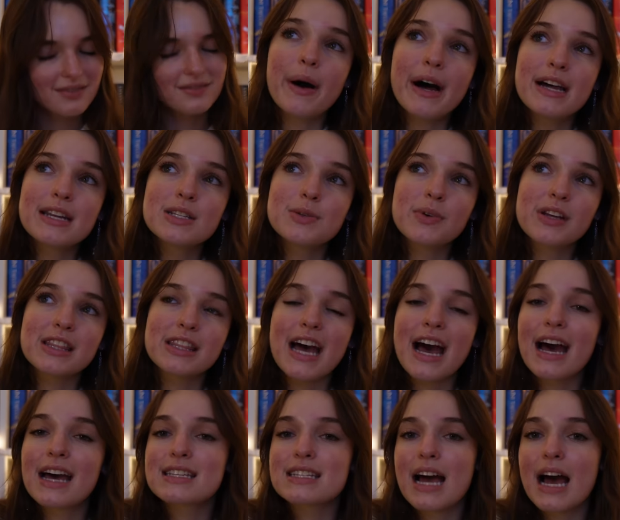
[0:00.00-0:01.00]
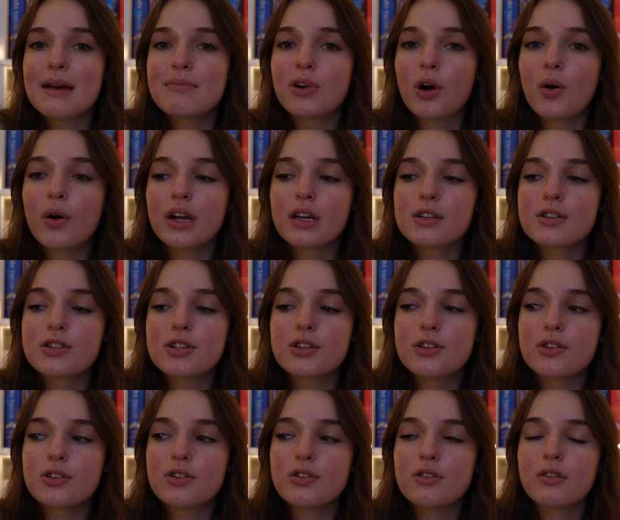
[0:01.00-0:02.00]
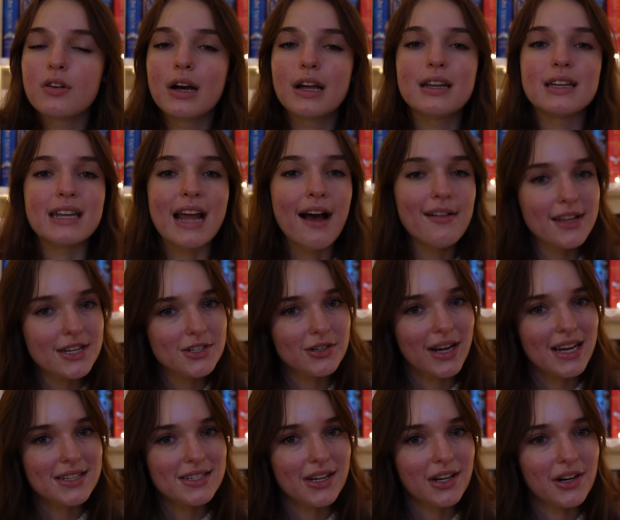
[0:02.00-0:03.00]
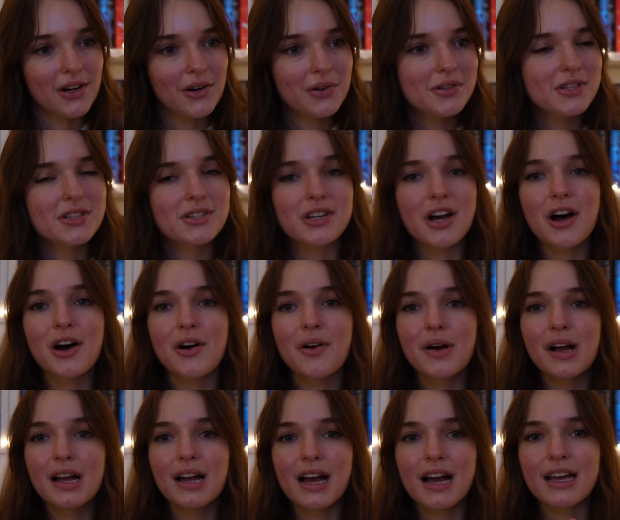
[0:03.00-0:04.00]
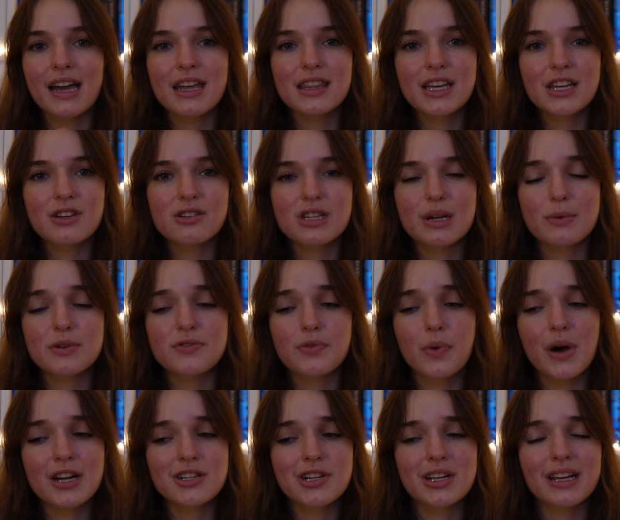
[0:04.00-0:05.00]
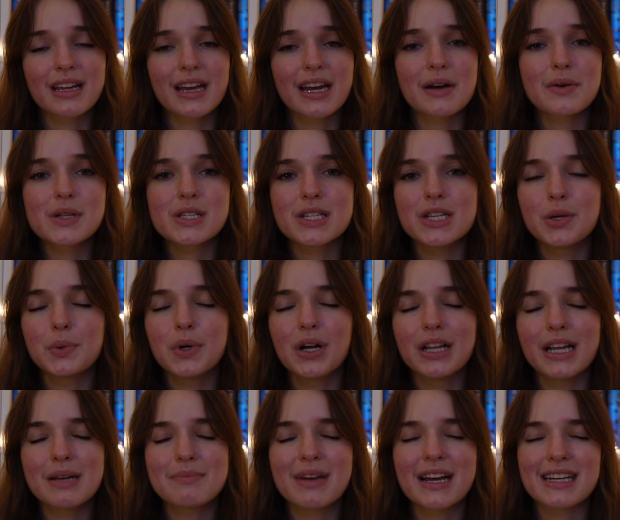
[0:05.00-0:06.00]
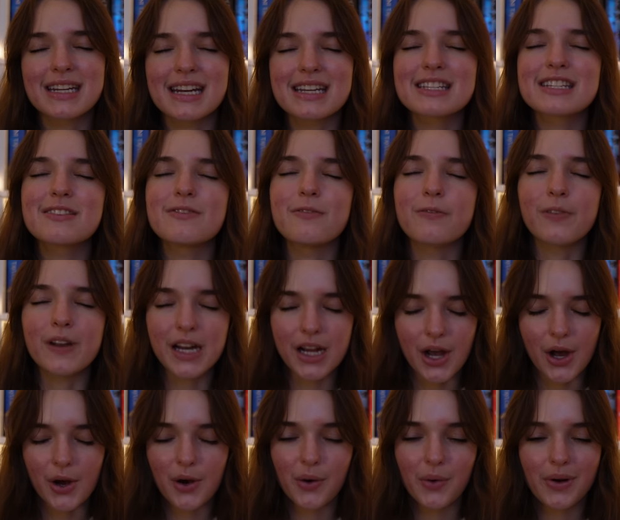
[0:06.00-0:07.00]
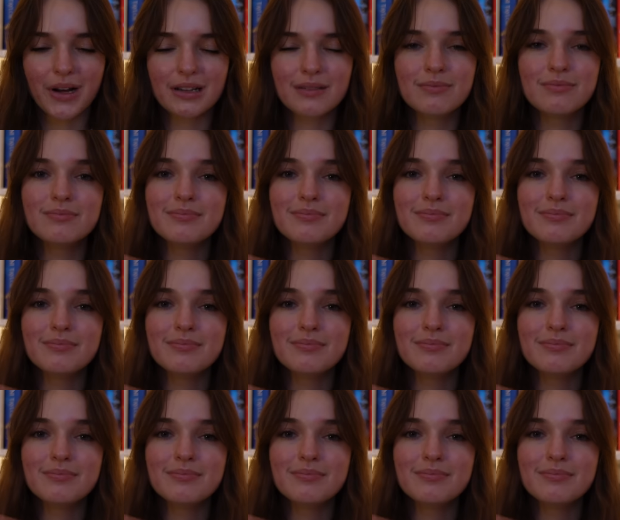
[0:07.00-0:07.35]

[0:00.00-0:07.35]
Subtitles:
But with that, I'm going to now let you guys go. So again, thank you so much for watching, and I'll see you all in my next video.